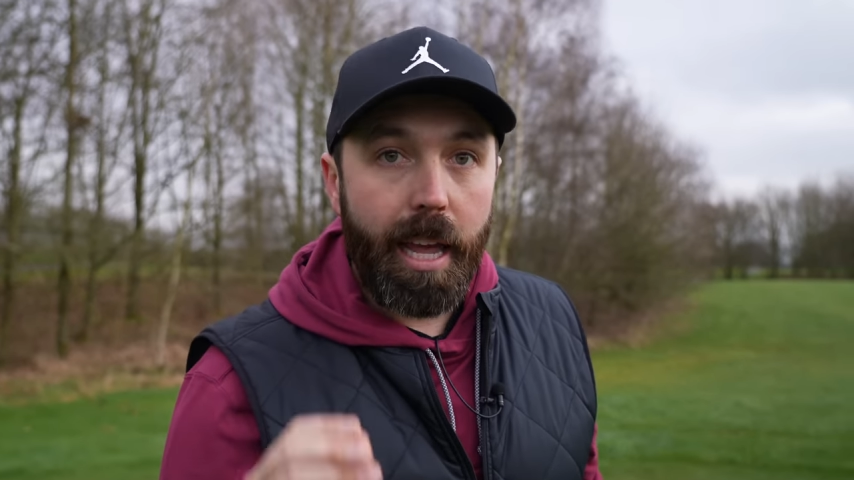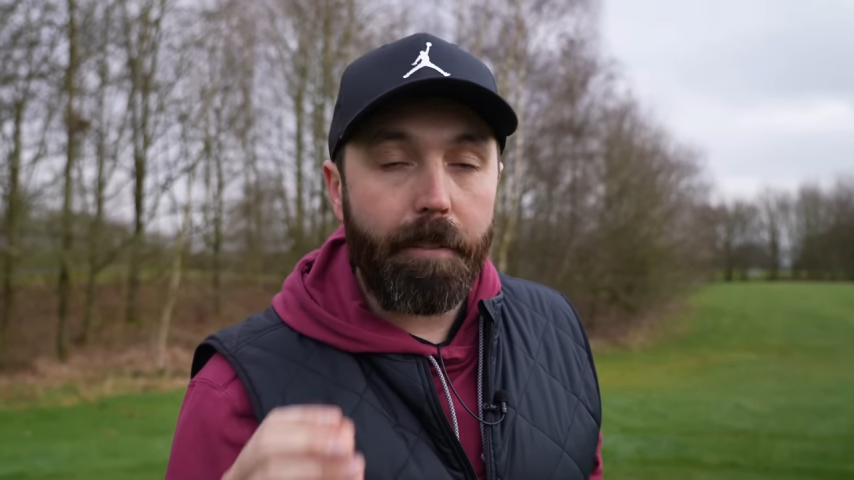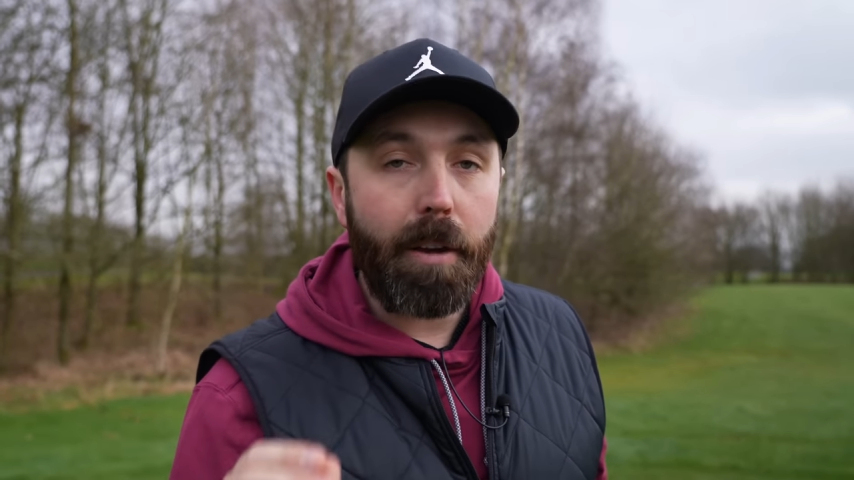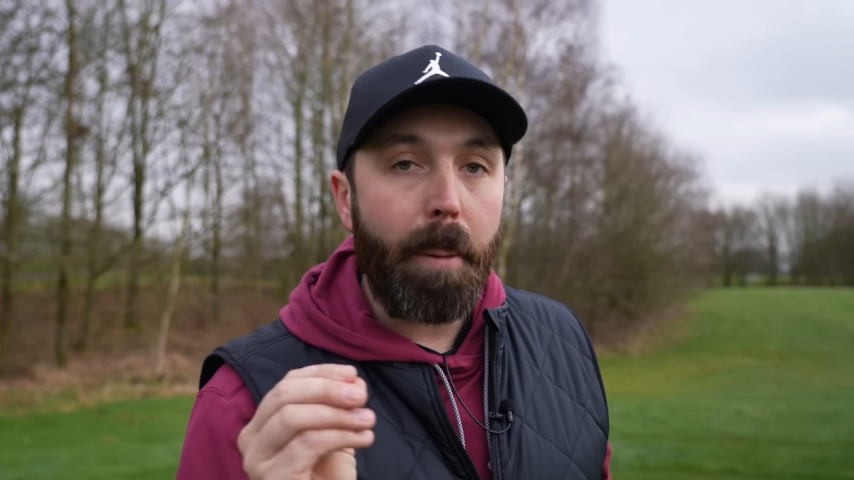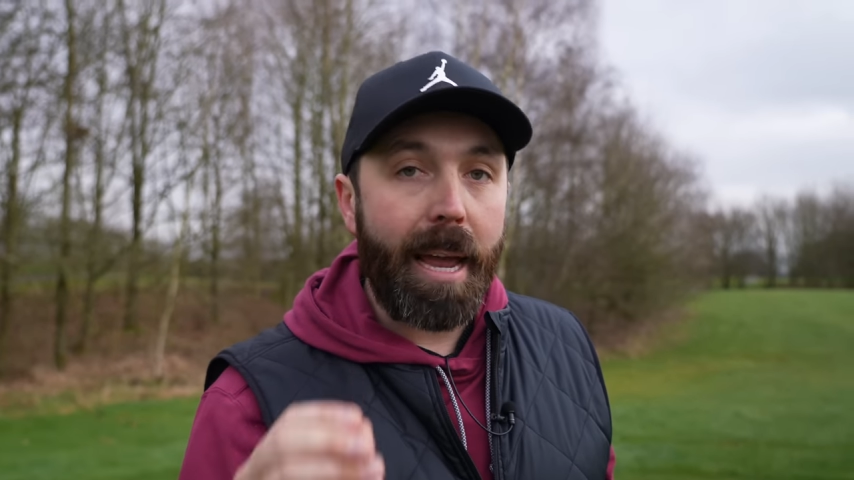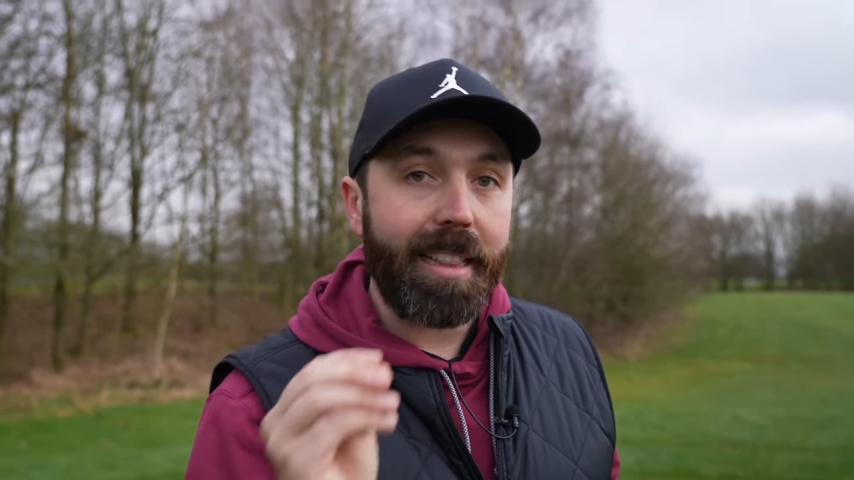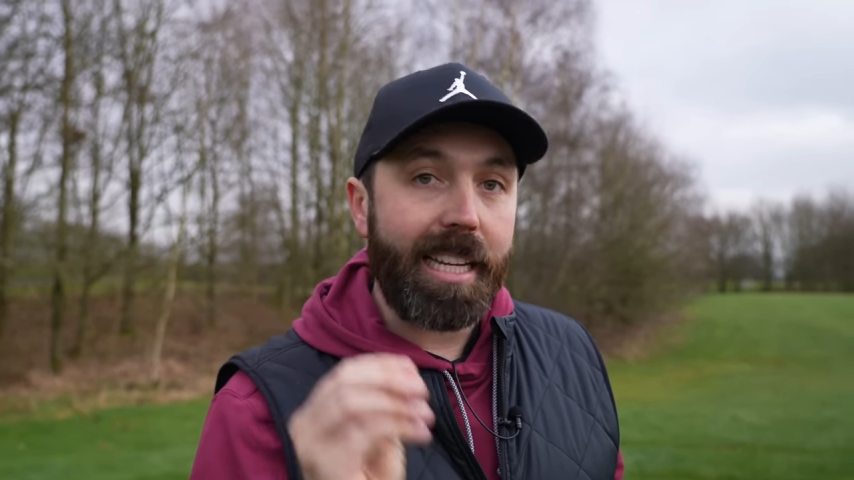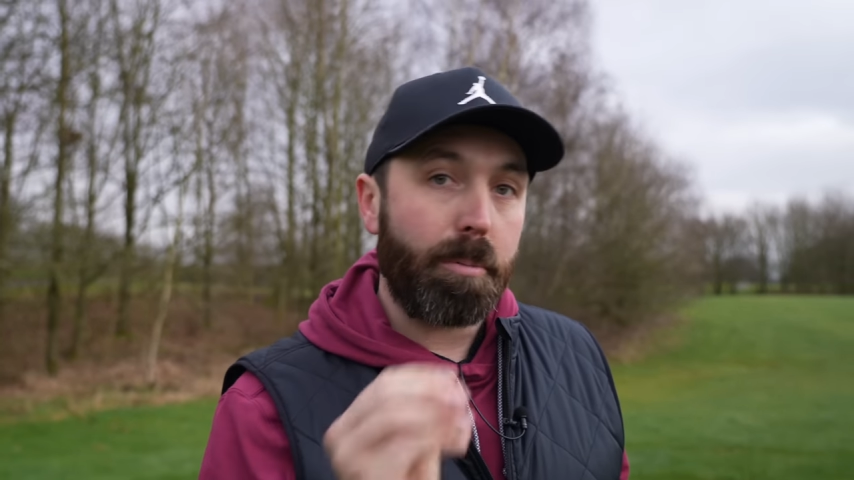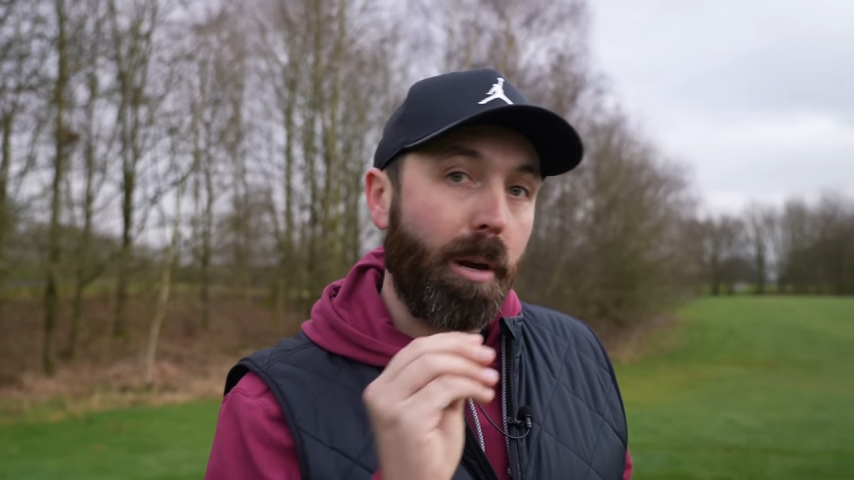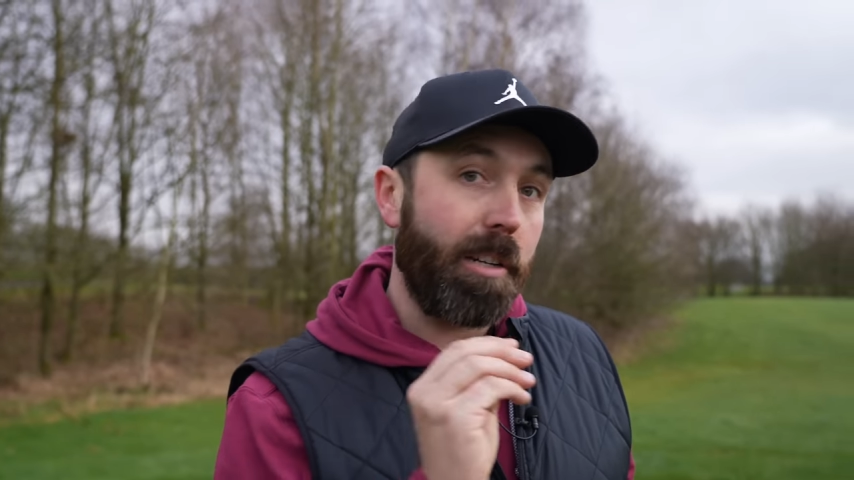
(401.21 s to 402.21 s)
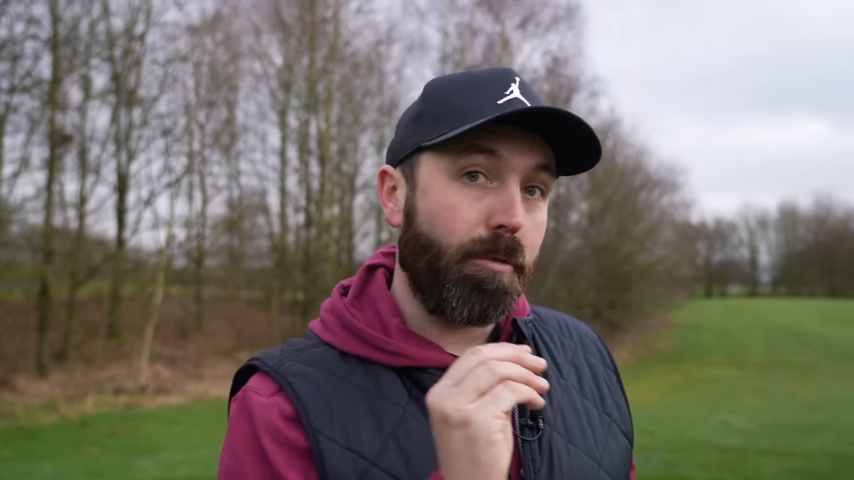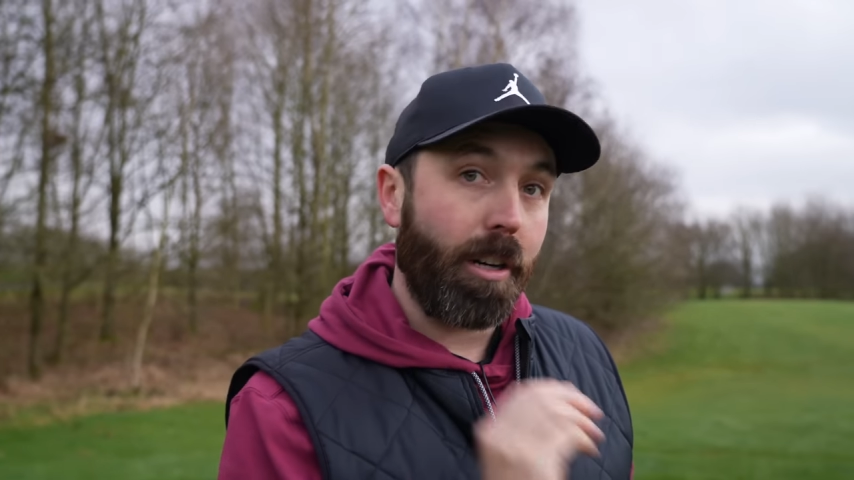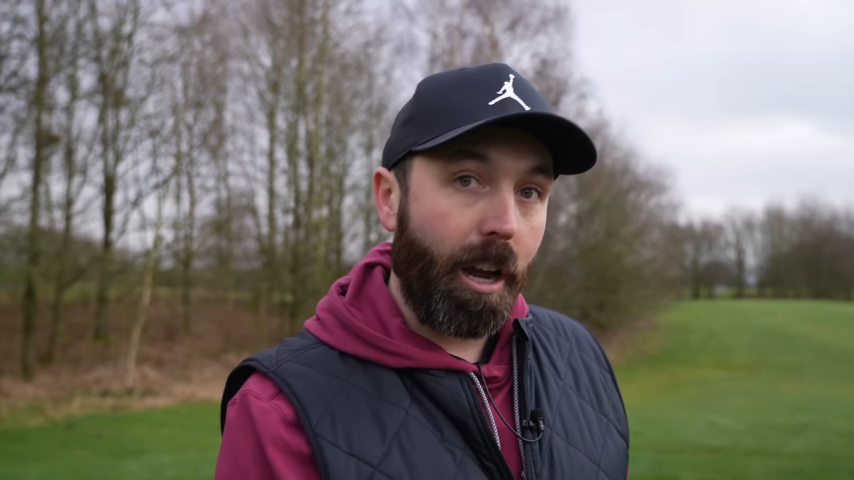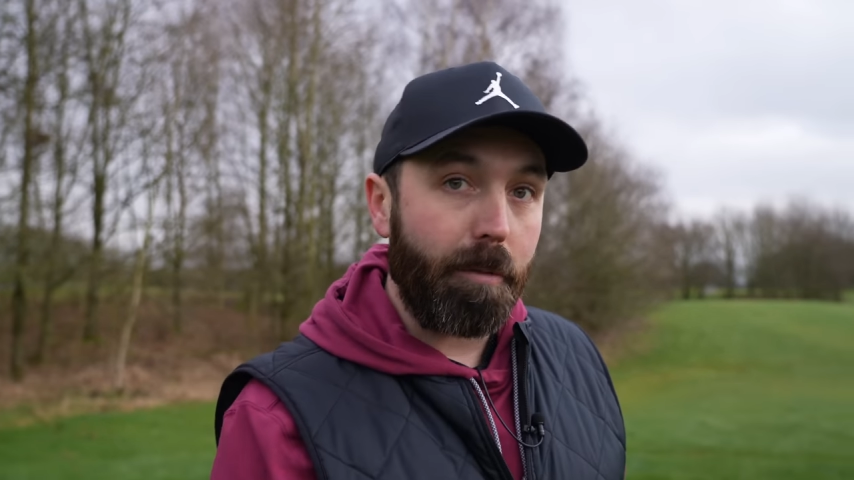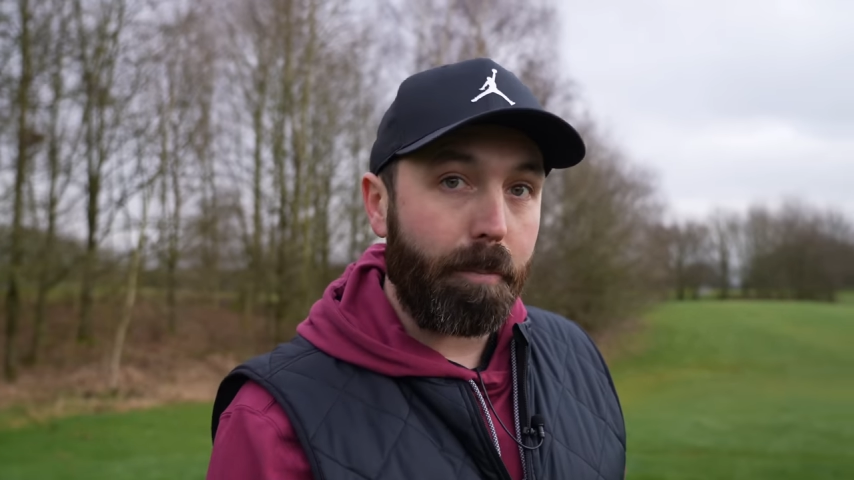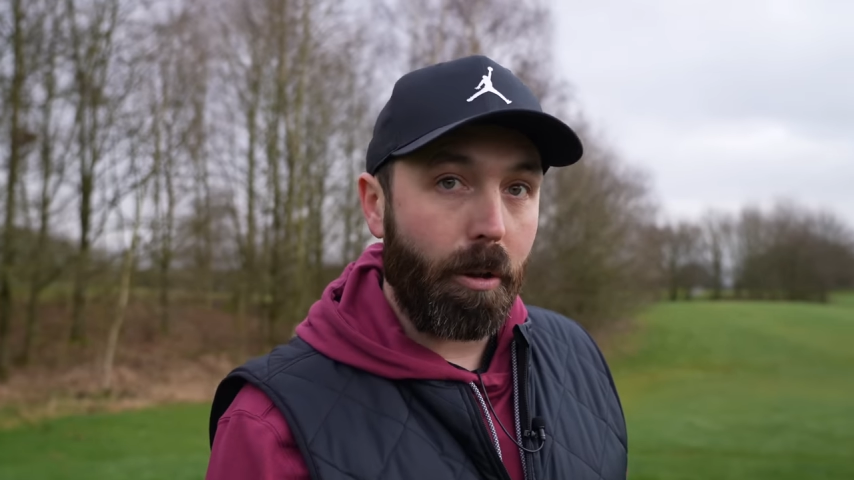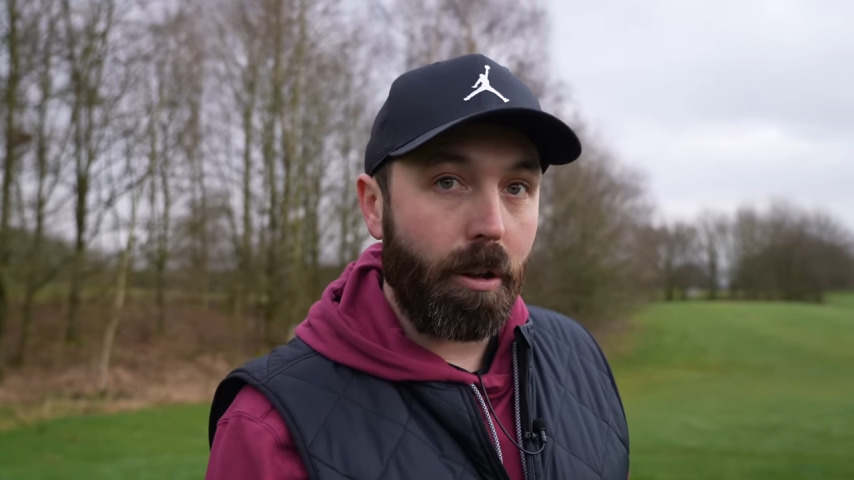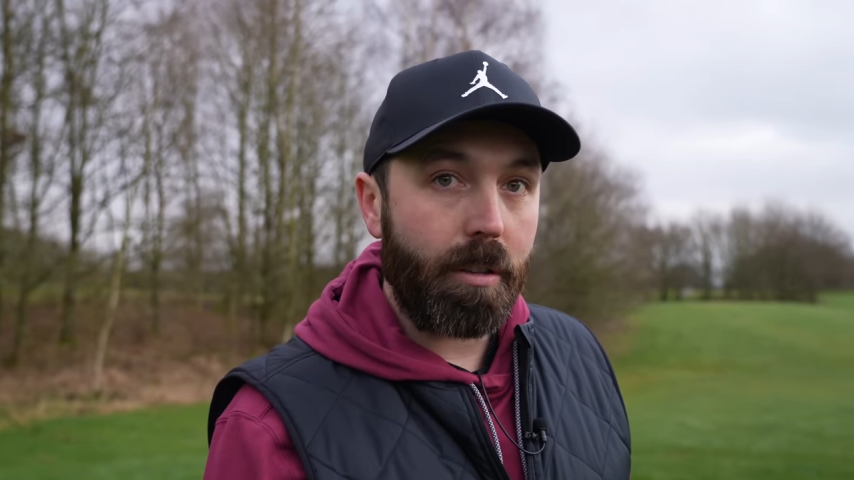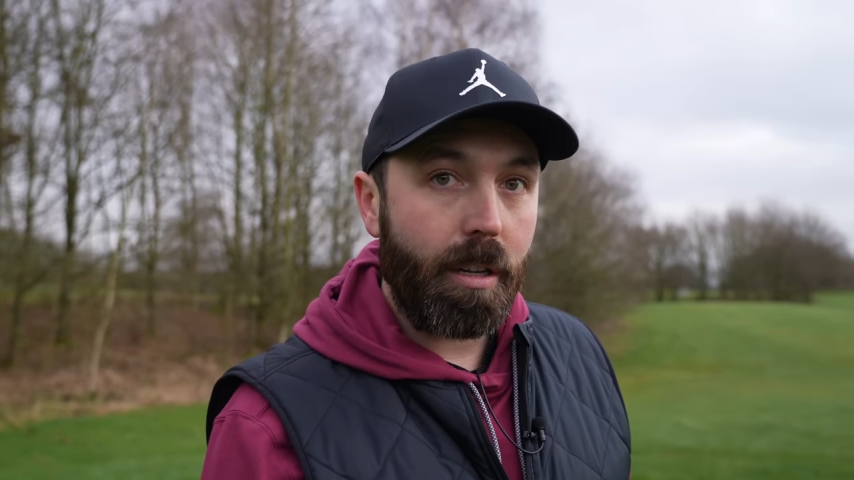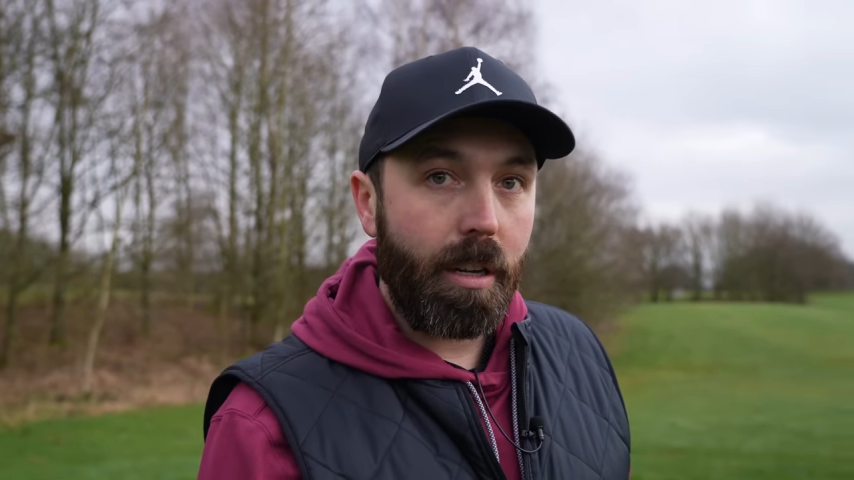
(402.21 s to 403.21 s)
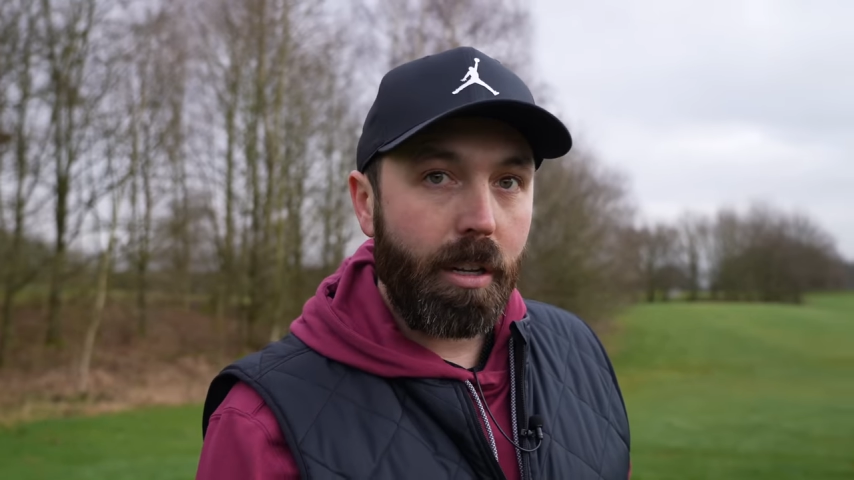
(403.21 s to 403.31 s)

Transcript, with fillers: If you pay less price for a golf ball,